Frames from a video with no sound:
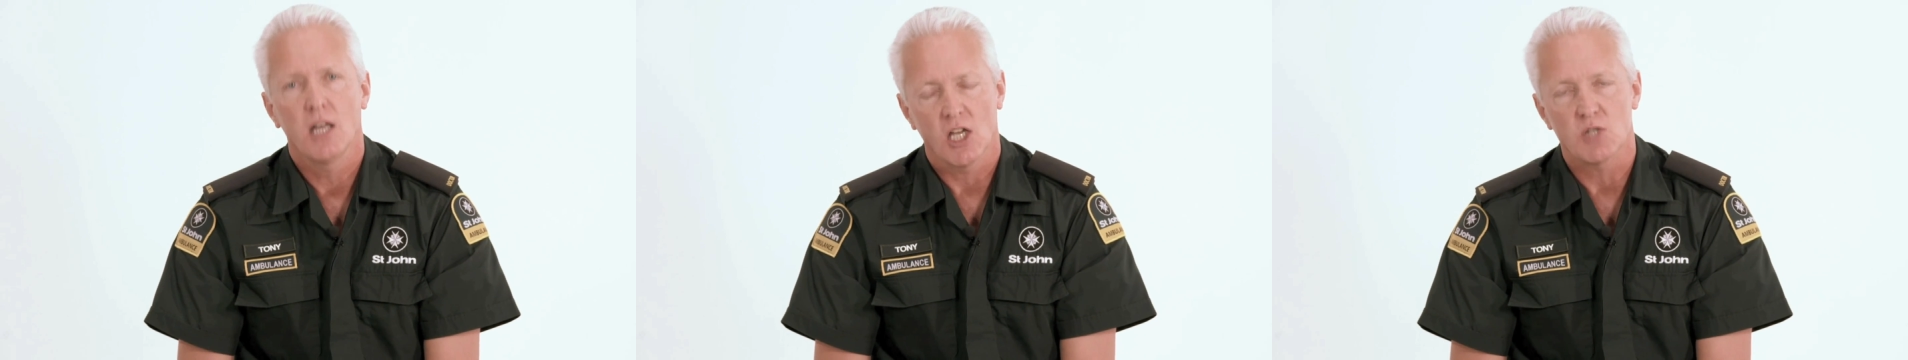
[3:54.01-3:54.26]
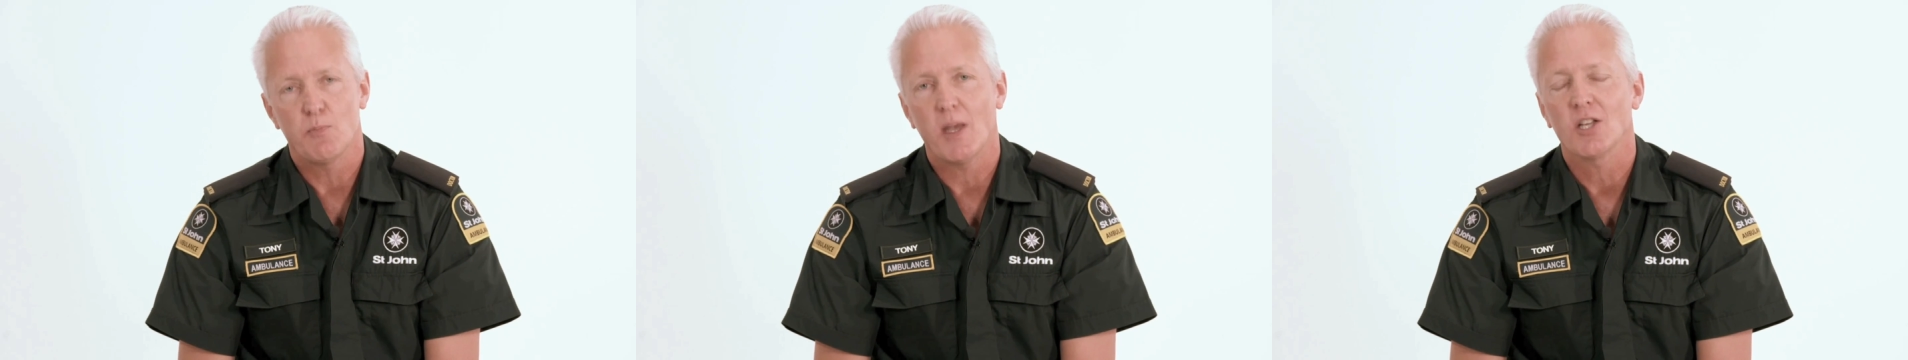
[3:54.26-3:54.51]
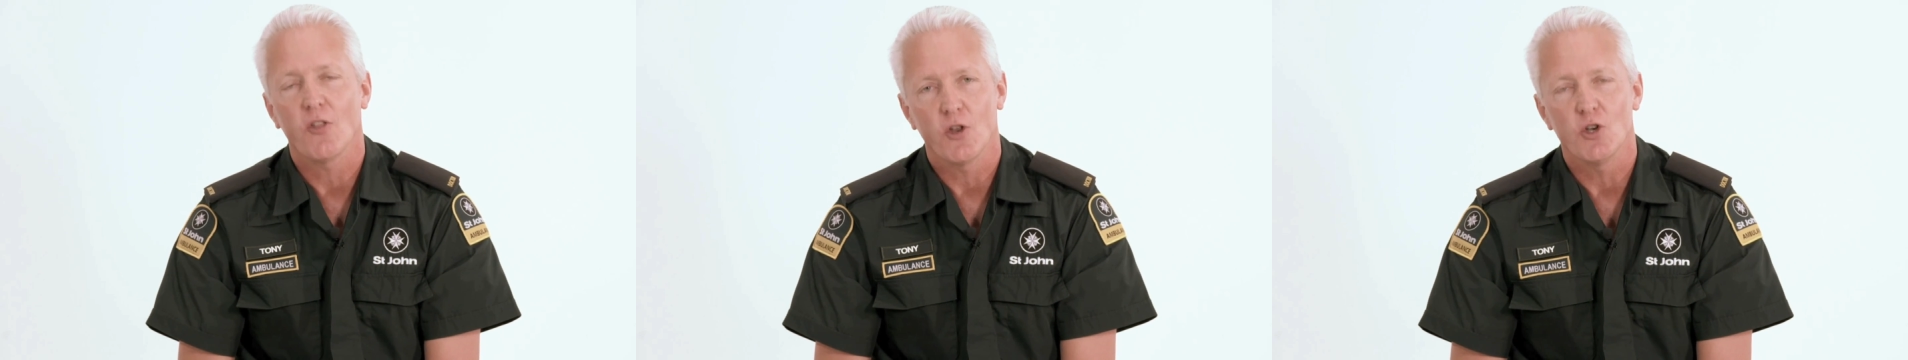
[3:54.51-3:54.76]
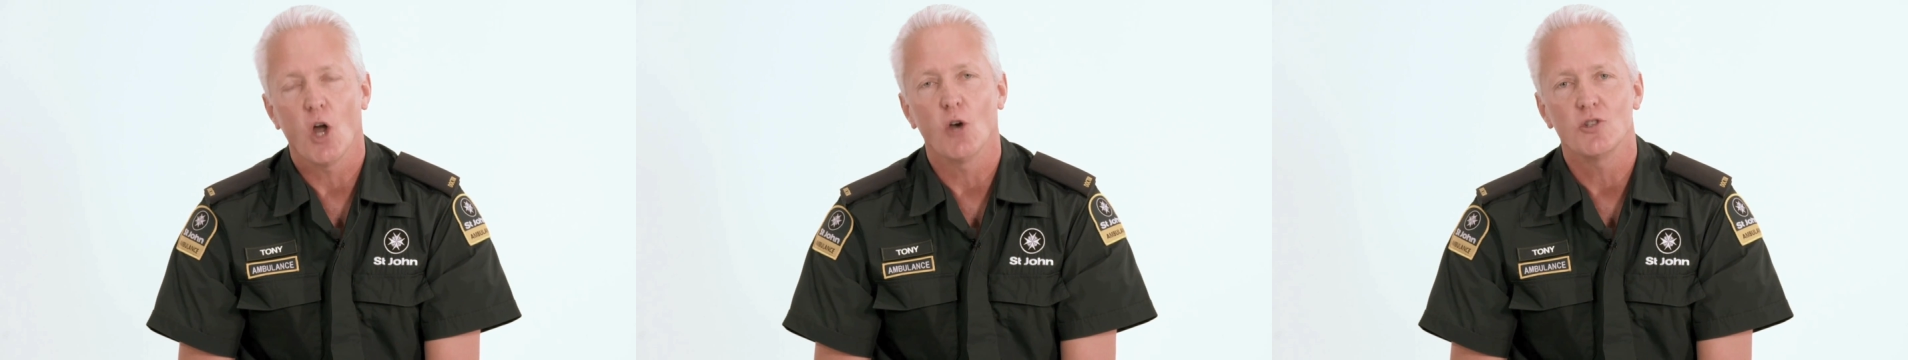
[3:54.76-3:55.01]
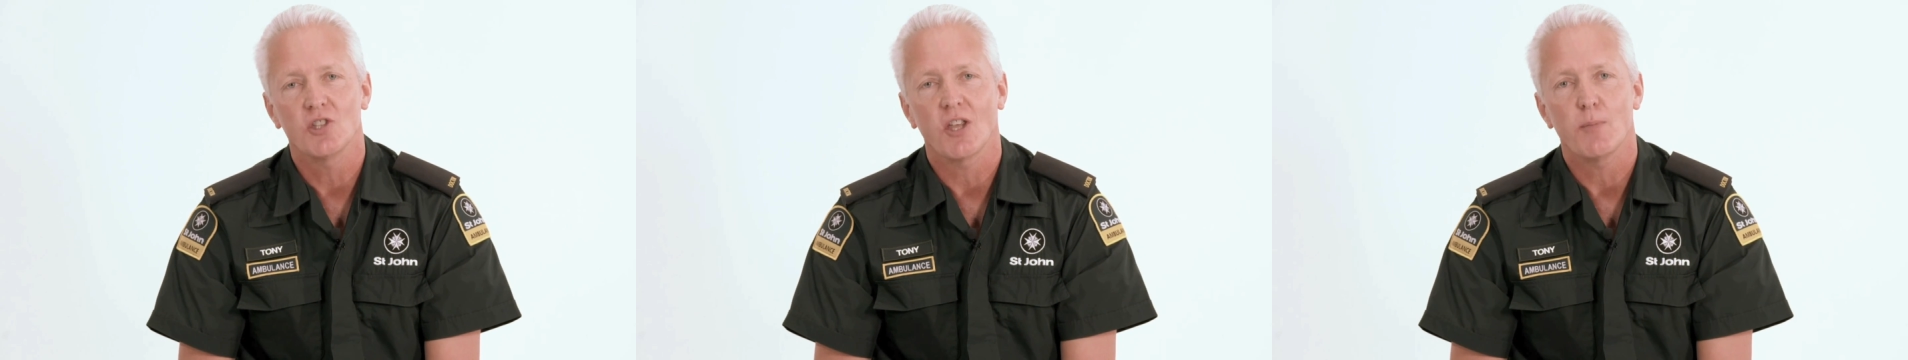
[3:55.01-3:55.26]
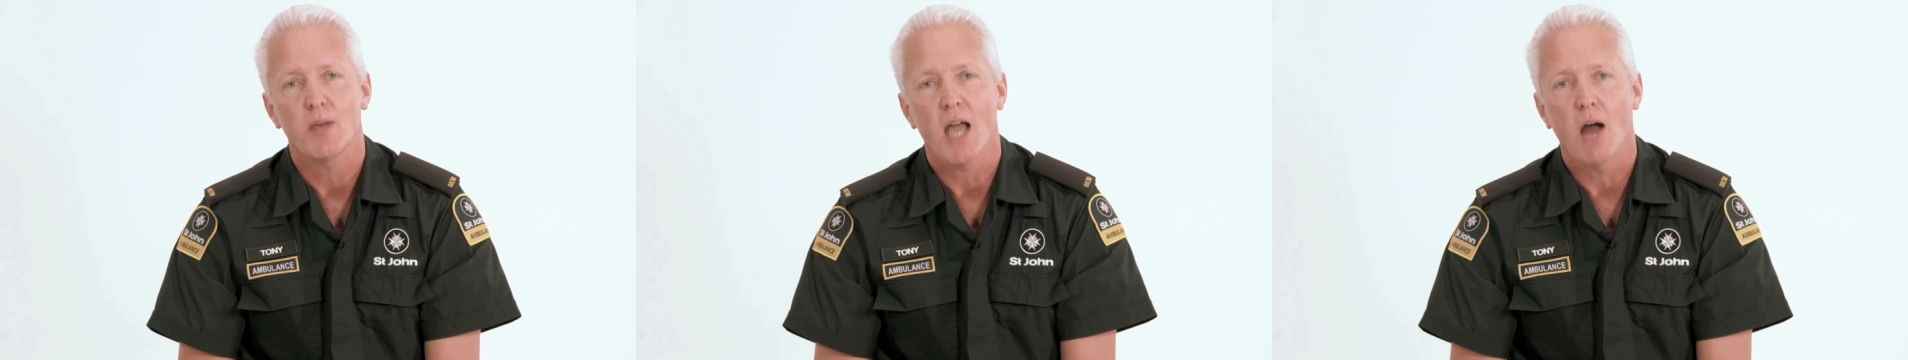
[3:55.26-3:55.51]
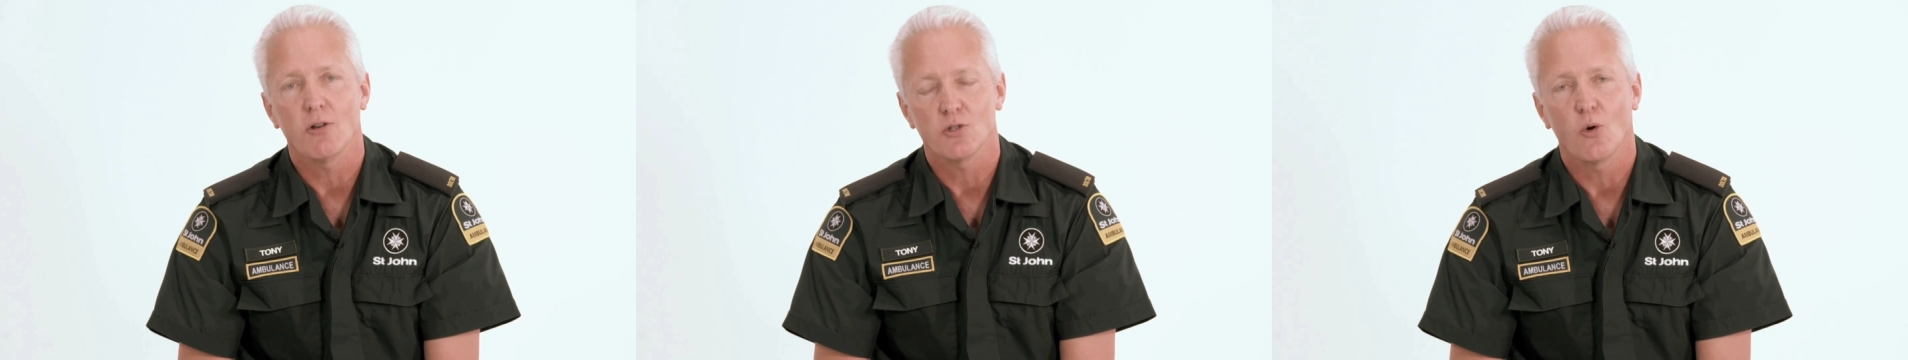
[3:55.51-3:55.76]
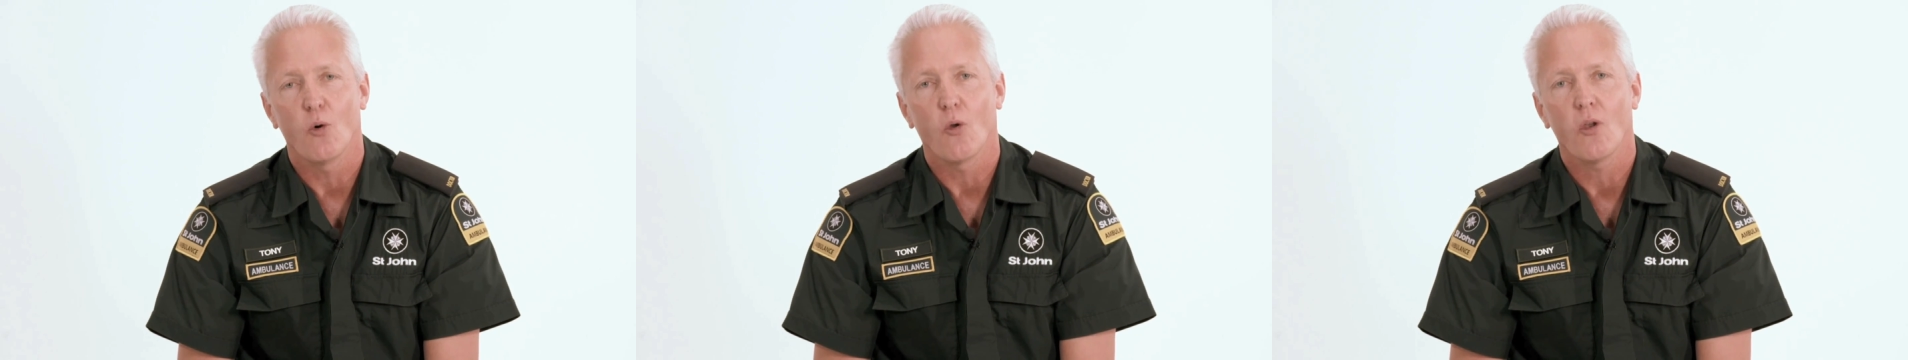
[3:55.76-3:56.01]
is better than no CPR at
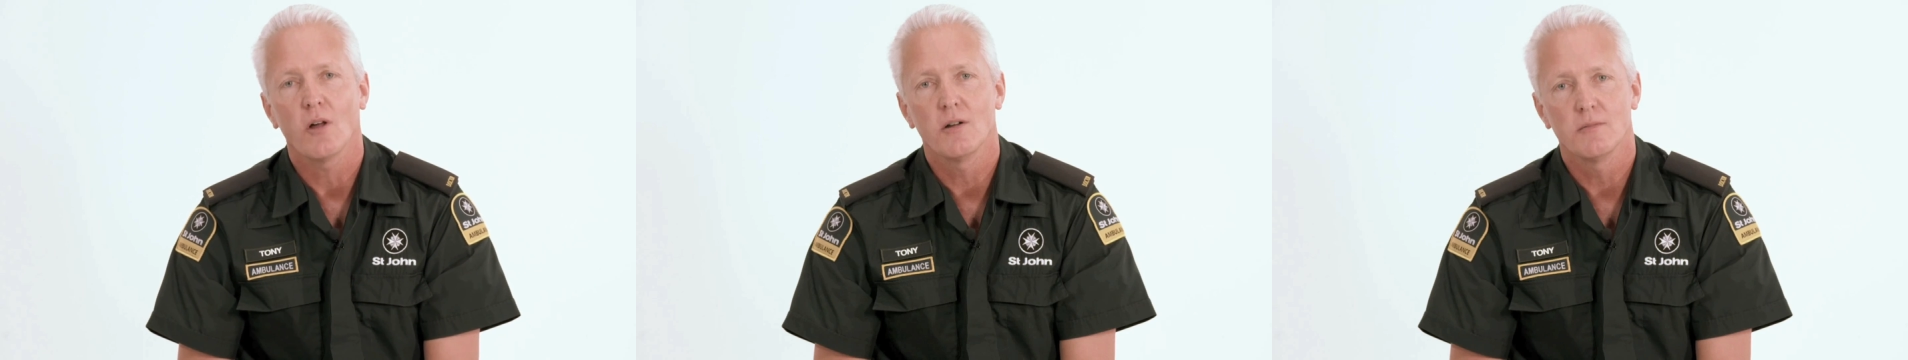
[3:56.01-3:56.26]
all.